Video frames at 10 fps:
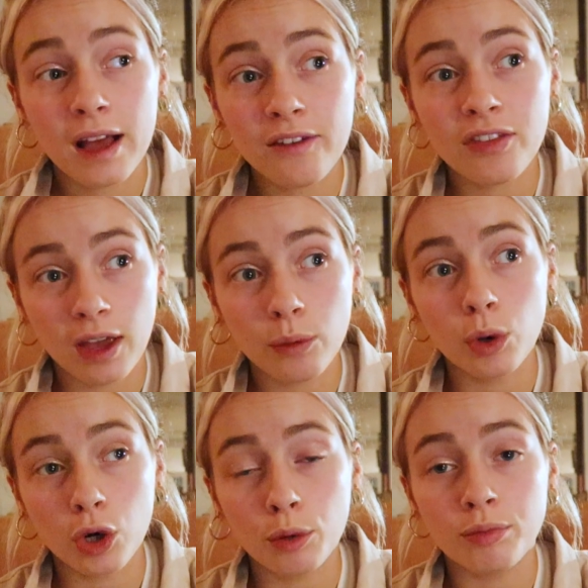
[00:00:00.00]
if they
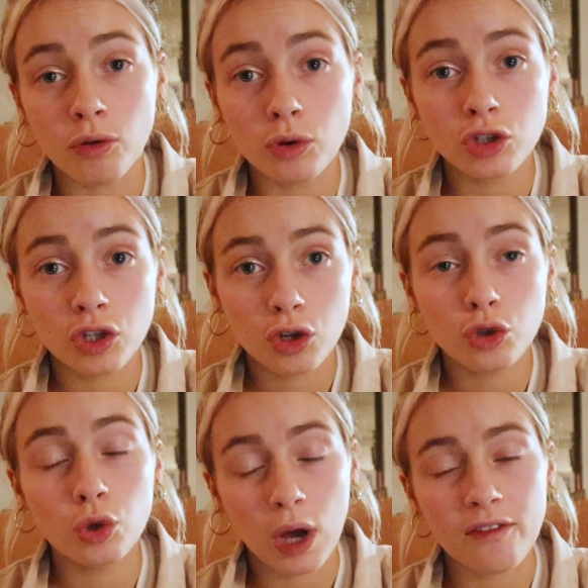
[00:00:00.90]
were abroad,
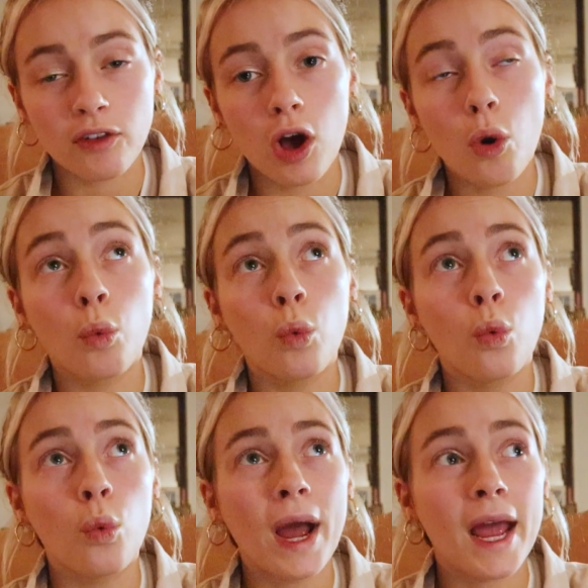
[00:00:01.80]
you have
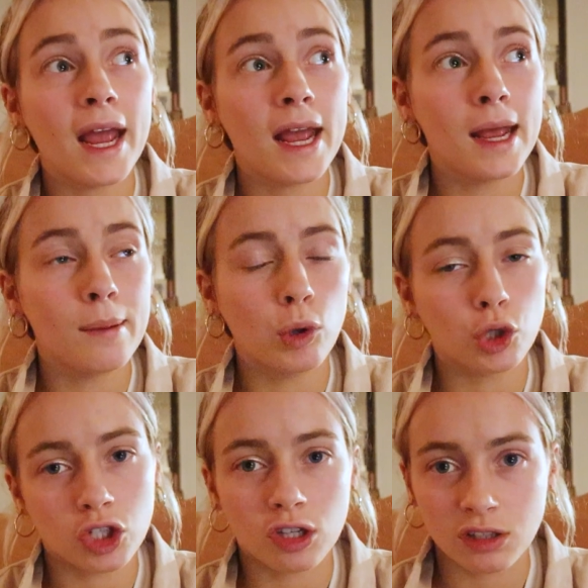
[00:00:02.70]
way
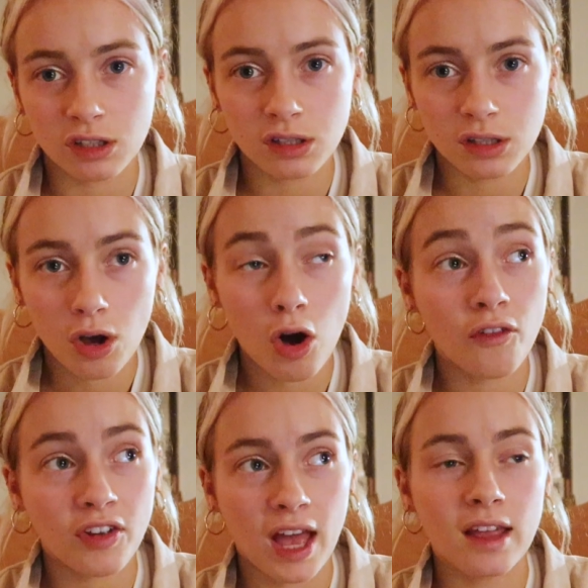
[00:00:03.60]
more chances
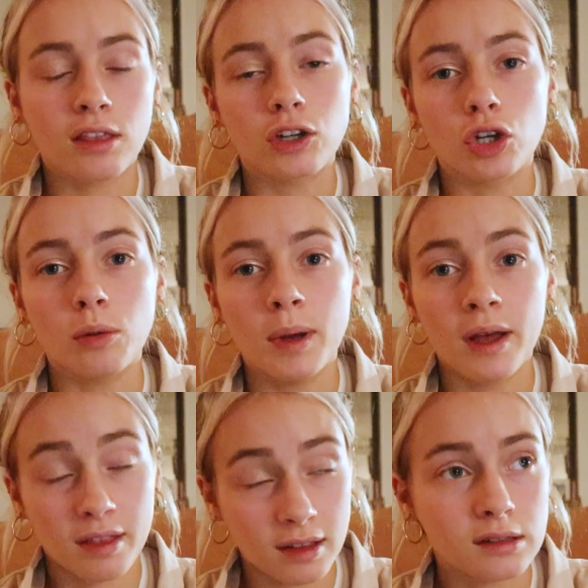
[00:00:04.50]
of getting the job
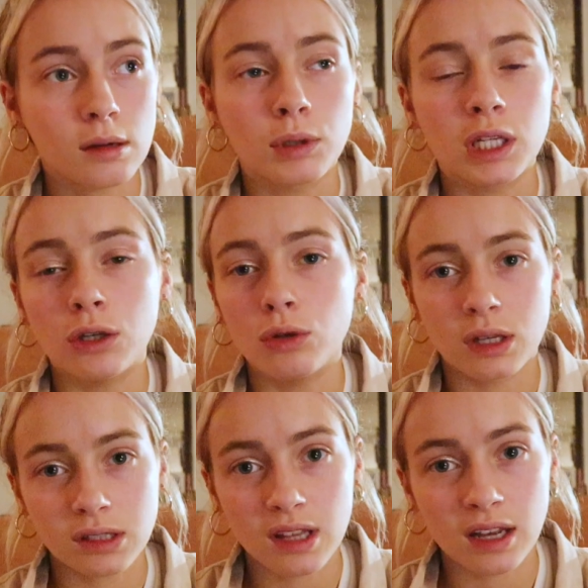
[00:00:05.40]
than somebody who
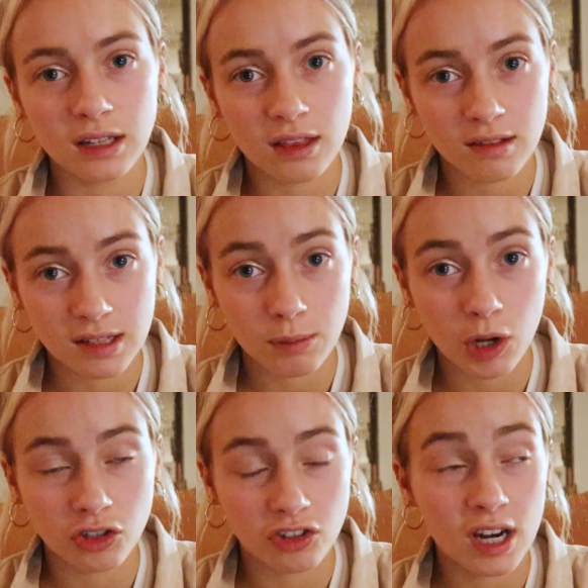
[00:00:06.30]
has stayed in the same
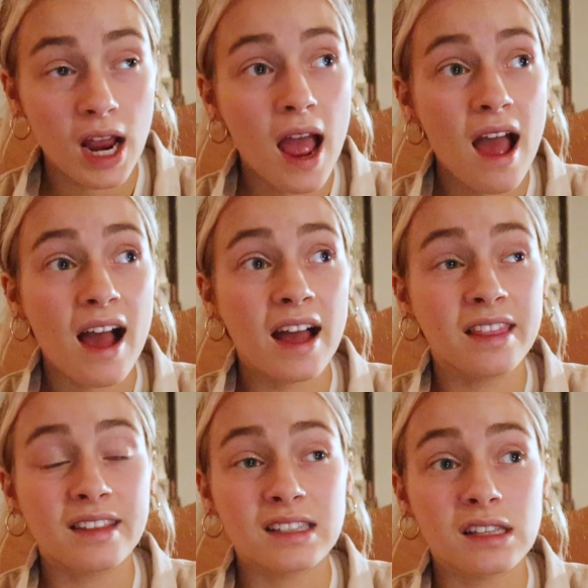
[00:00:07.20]
country.
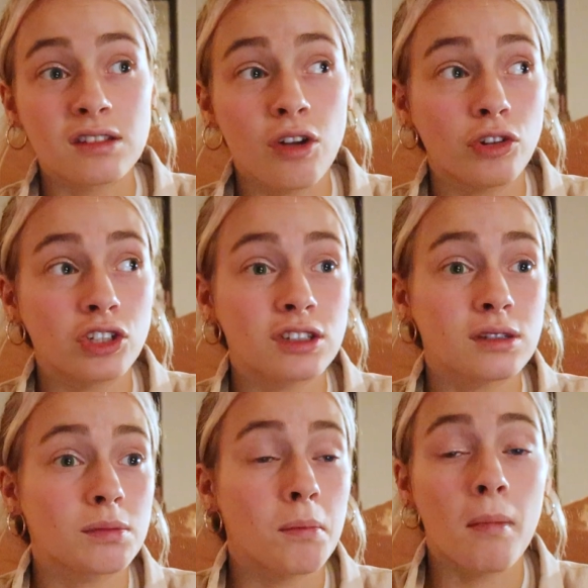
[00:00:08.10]
And this is not
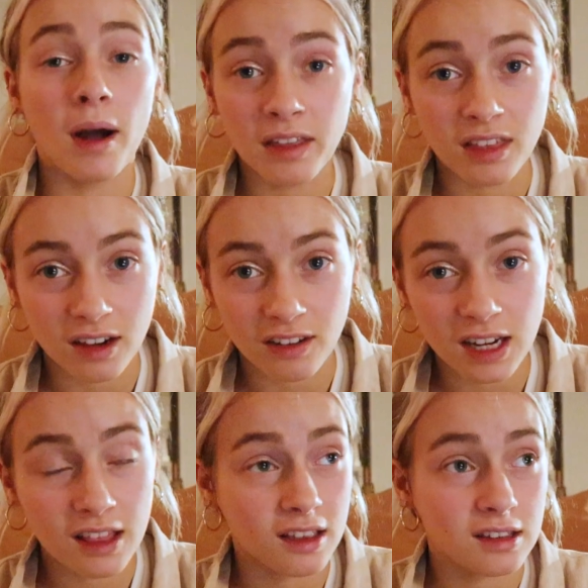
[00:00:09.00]
just my
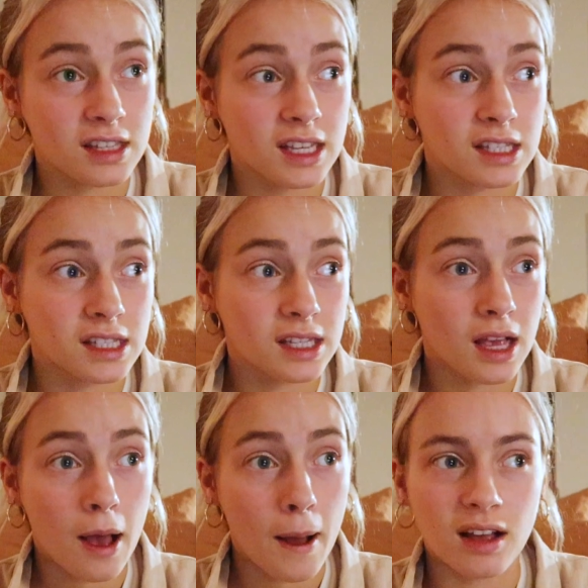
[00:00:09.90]
theory,
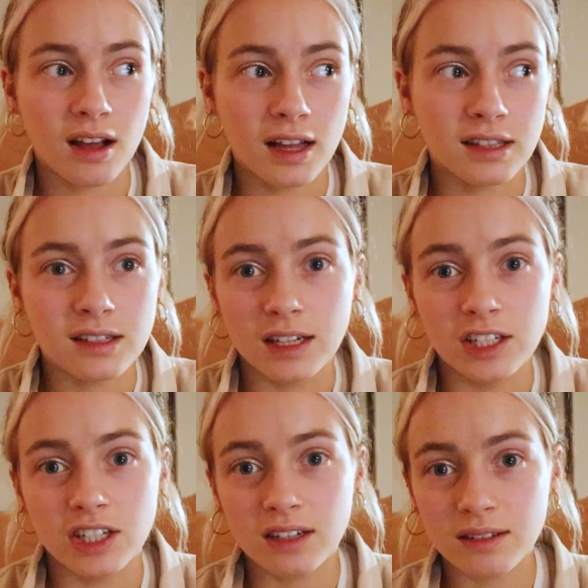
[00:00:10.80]
it's
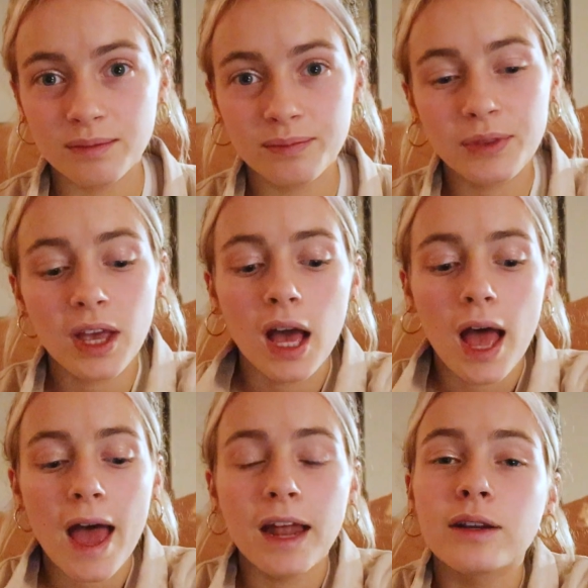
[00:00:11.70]
legit.
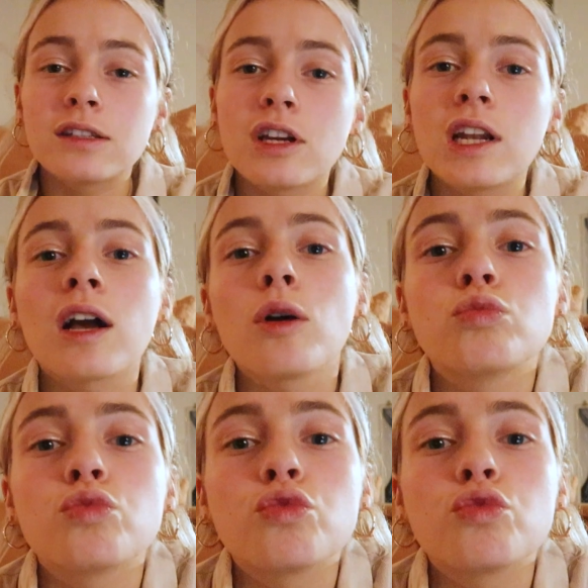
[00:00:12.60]
Anyways, good luck.